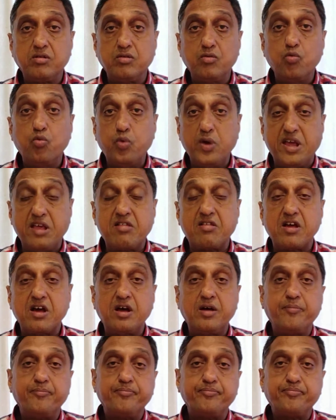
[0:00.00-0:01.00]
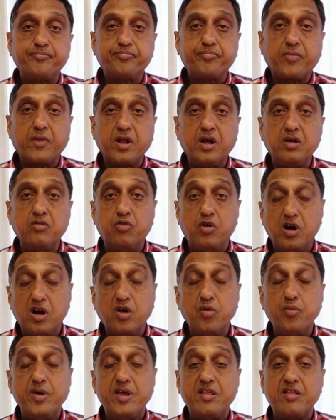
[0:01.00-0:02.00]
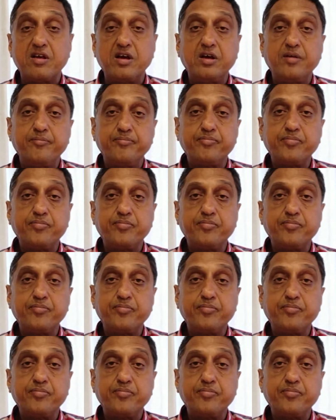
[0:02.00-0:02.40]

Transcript: visa, work visa,